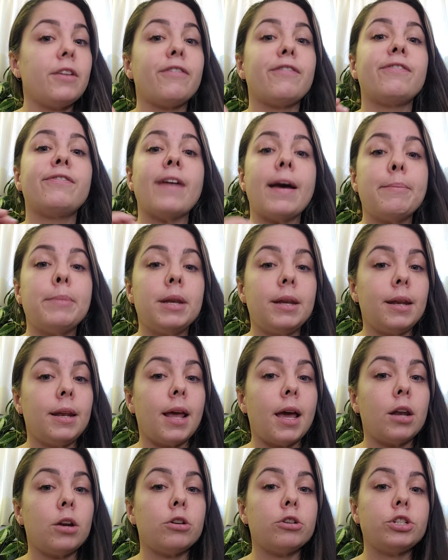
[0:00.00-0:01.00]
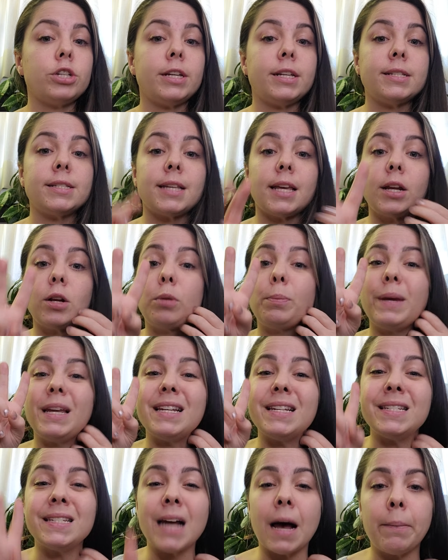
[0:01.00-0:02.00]
the feminine energies, it'll be
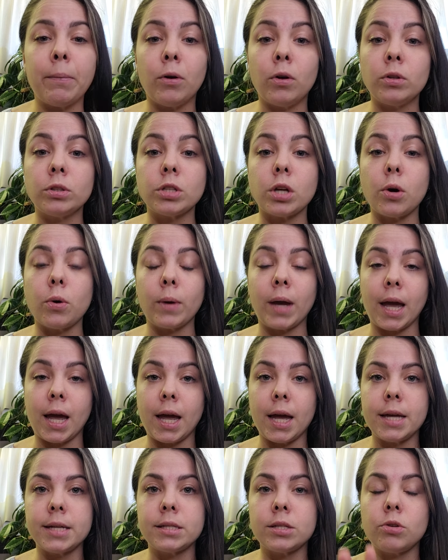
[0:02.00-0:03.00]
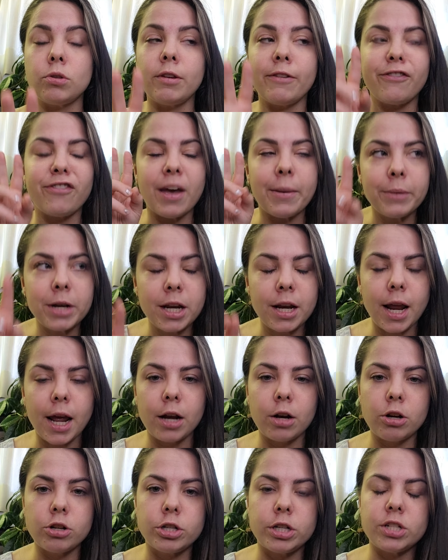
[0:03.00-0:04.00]
doubled. Okay, so the feminine
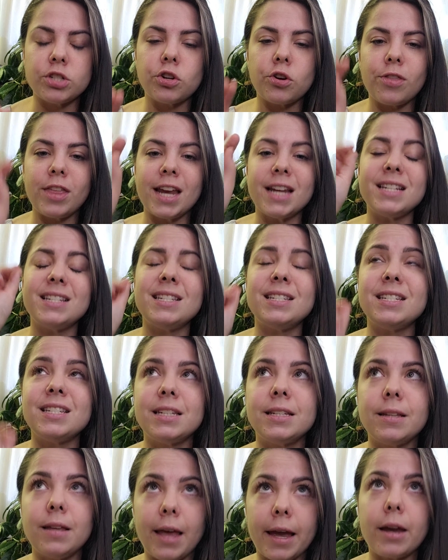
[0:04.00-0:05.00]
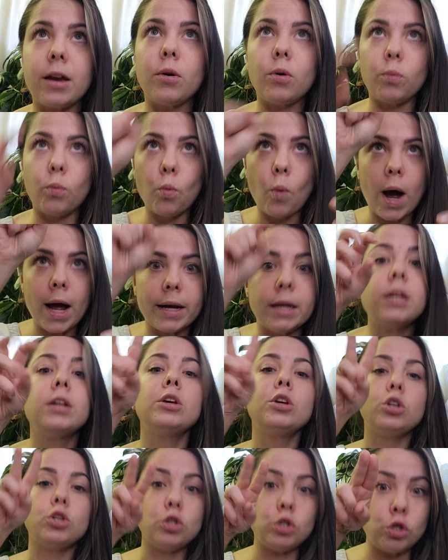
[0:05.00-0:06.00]
energies are then like 1,
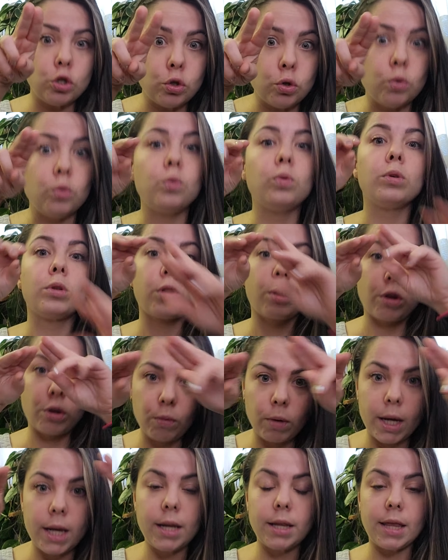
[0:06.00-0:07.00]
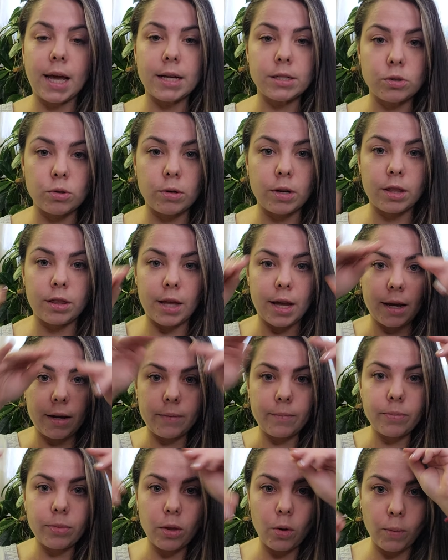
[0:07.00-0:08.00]
2, 3, that sort of thing.
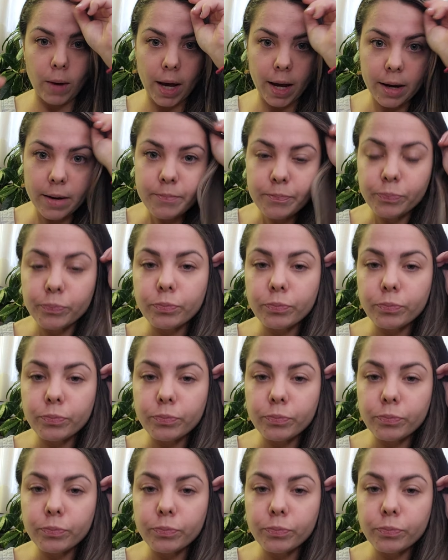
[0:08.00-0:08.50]
Okay,